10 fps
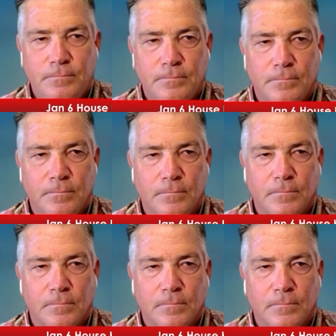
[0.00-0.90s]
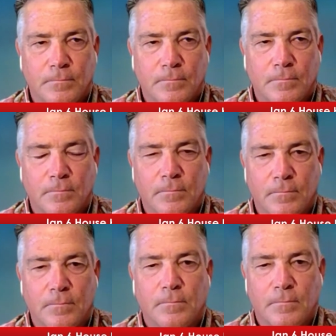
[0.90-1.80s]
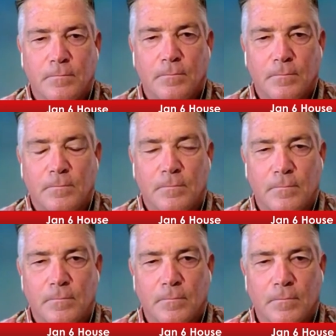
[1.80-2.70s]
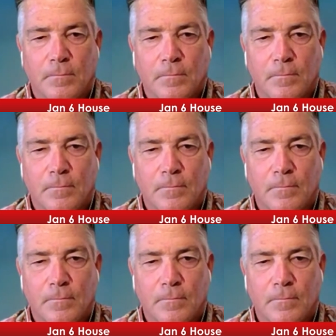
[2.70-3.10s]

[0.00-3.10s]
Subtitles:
(not speaking)